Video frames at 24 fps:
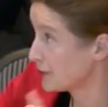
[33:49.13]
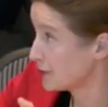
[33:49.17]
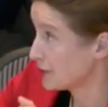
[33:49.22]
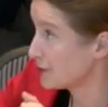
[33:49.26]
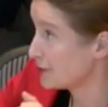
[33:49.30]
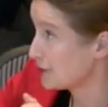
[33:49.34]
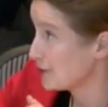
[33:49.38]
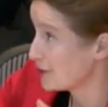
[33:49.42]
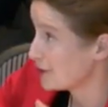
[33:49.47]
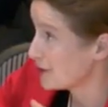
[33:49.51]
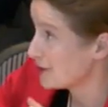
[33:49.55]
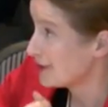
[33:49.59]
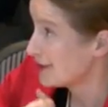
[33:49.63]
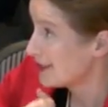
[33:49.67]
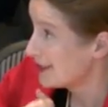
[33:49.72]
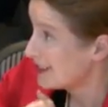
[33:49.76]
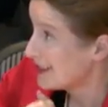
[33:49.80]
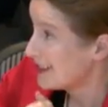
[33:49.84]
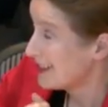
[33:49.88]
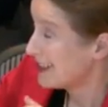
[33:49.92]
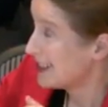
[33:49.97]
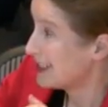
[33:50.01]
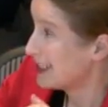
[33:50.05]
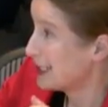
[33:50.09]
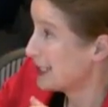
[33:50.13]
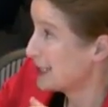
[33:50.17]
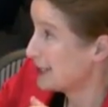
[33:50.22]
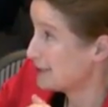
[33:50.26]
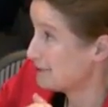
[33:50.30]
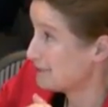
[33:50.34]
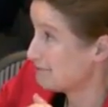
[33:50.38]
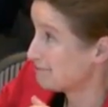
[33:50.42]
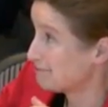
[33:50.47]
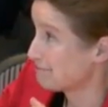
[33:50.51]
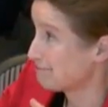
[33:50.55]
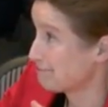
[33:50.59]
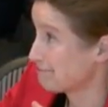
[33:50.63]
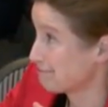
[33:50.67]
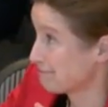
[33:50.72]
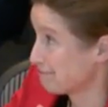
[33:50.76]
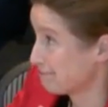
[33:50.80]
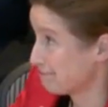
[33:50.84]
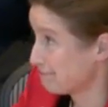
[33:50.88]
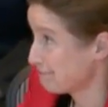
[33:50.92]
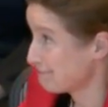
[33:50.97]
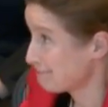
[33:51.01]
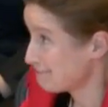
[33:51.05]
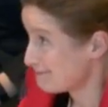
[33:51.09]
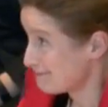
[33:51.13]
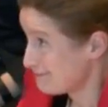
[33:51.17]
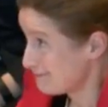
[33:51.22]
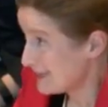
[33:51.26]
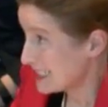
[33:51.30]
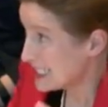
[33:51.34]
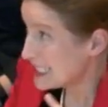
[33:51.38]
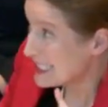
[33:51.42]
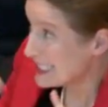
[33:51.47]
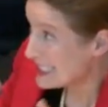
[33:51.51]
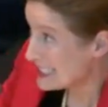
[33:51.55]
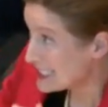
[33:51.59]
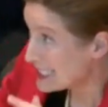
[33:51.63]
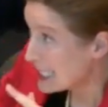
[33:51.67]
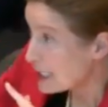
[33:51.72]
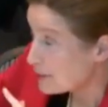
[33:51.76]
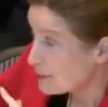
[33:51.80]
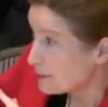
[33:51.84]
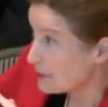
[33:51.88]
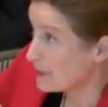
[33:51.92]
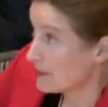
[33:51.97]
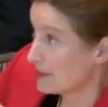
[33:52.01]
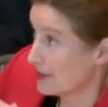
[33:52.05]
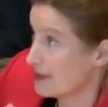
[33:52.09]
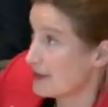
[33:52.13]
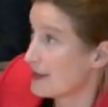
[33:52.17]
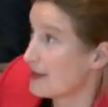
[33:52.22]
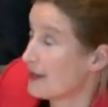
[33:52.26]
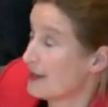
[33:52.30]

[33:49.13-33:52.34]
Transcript: first of all, um, it's them